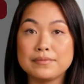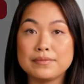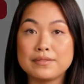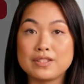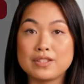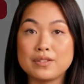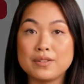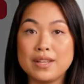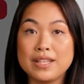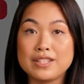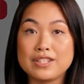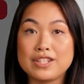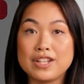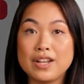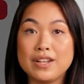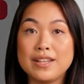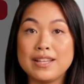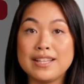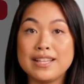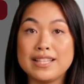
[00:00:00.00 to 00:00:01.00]
Screen
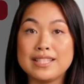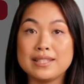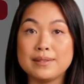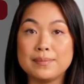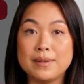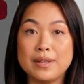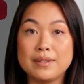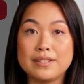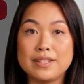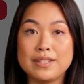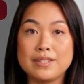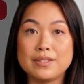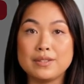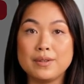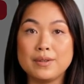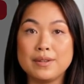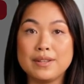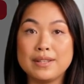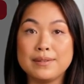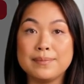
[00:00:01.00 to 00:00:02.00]
sharing is a built-in
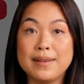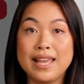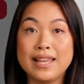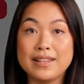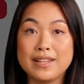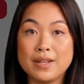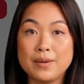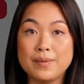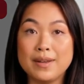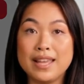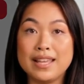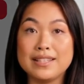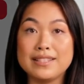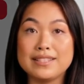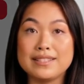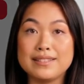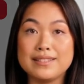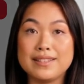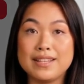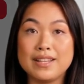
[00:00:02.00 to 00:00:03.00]
tool in Mac
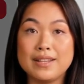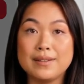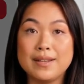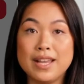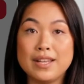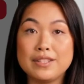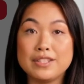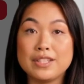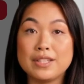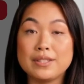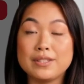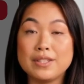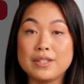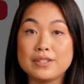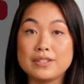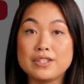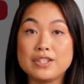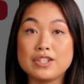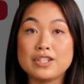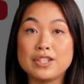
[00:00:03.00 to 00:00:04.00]
OS that allows
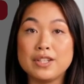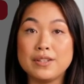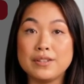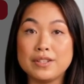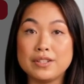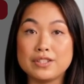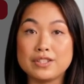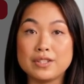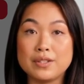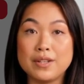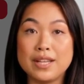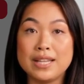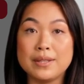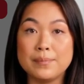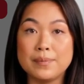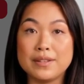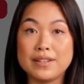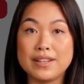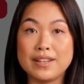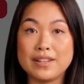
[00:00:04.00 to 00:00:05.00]
users to share their
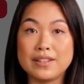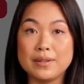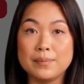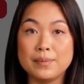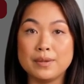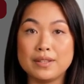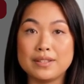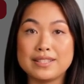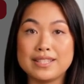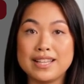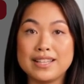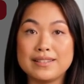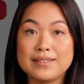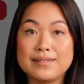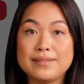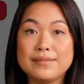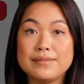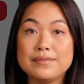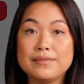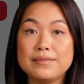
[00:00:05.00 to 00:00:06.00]
screen with another
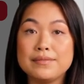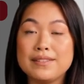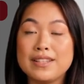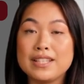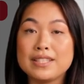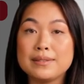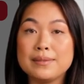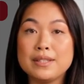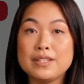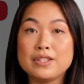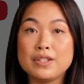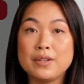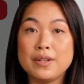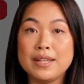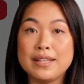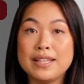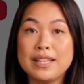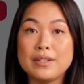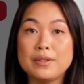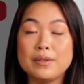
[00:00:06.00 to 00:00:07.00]
person. This feature
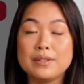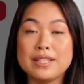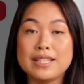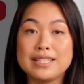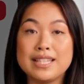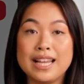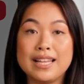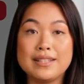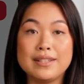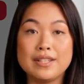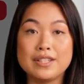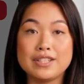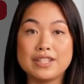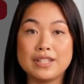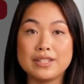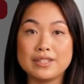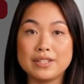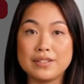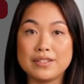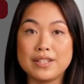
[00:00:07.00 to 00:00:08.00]
enables a
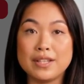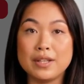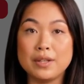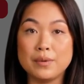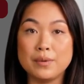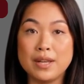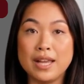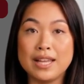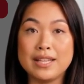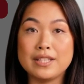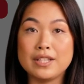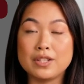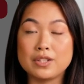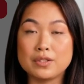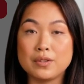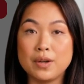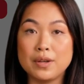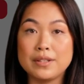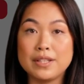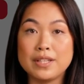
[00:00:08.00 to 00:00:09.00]
technician to view and
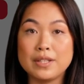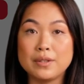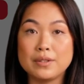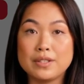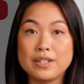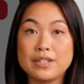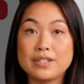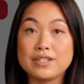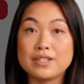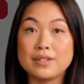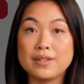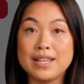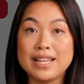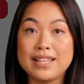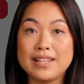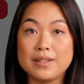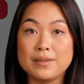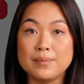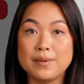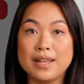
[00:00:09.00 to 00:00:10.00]
control the user's
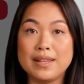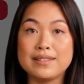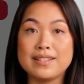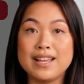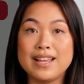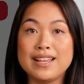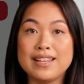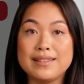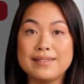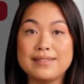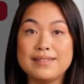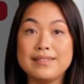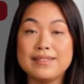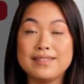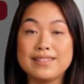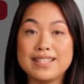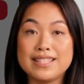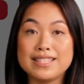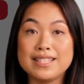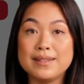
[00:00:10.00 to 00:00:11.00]
screen in real time,
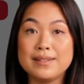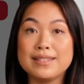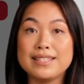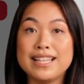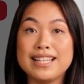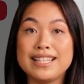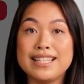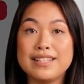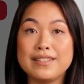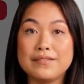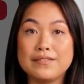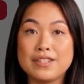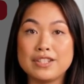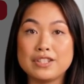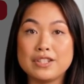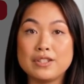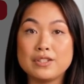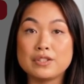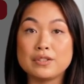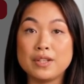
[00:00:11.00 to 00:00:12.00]
facilitating
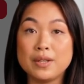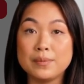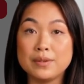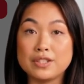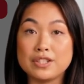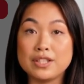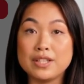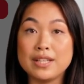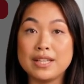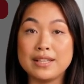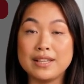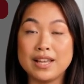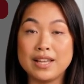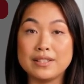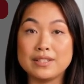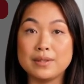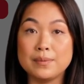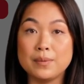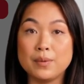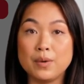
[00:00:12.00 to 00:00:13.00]
efficient troubleshooting
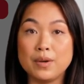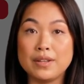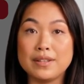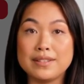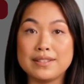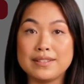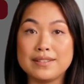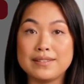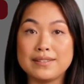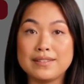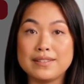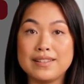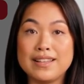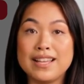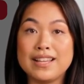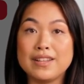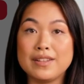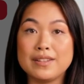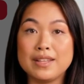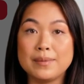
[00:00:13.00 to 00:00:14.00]
and support.
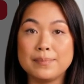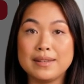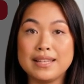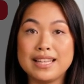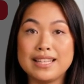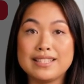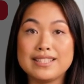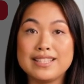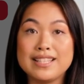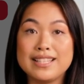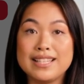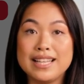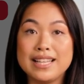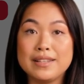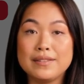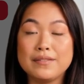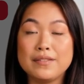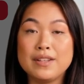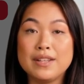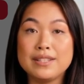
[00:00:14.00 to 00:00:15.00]
It eliminates the
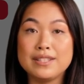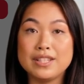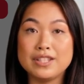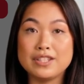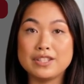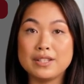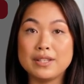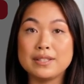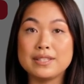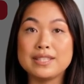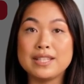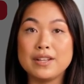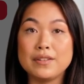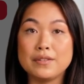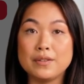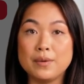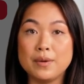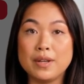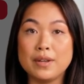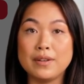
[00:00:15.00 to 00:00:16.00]
need for additional
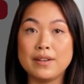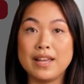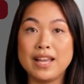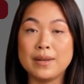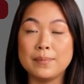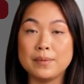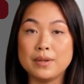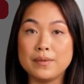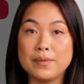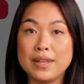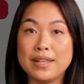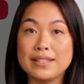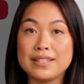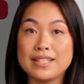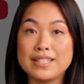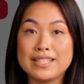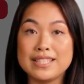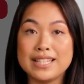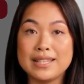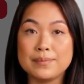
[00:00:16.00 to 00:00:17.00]
software and
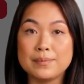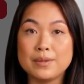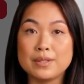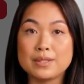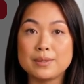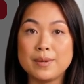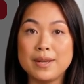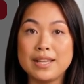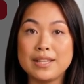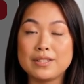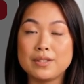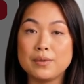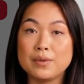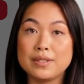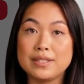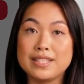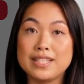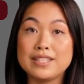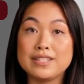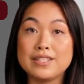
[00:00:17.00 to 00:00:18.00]
provides a seamless way to
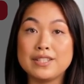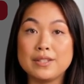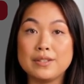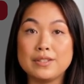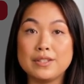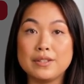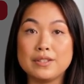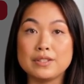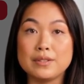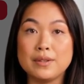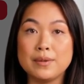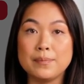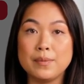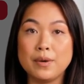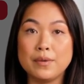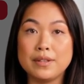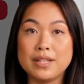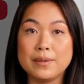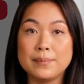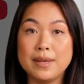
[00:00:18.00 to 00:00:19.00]
assist users
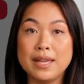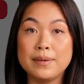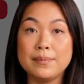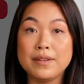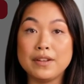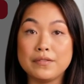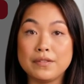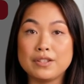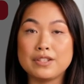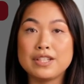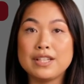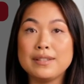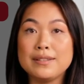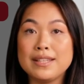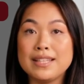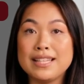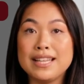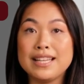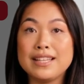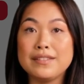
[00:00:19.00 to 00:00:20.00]
remotely by leveraging
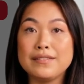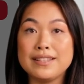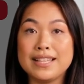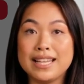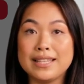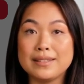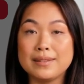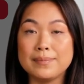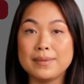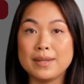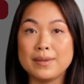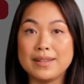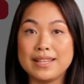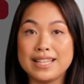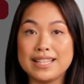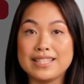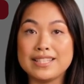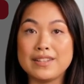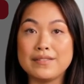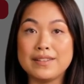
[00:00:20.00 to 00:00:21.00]
the native
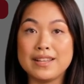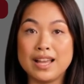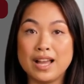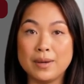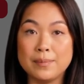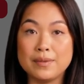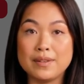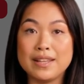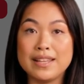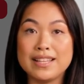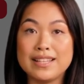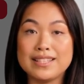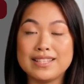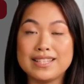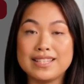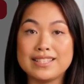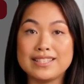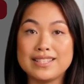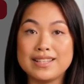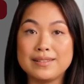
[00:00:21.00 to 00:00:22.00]
capabilities of the operating
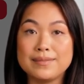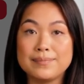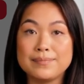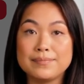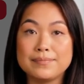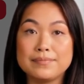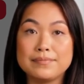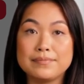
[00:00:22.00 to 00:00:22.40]
system.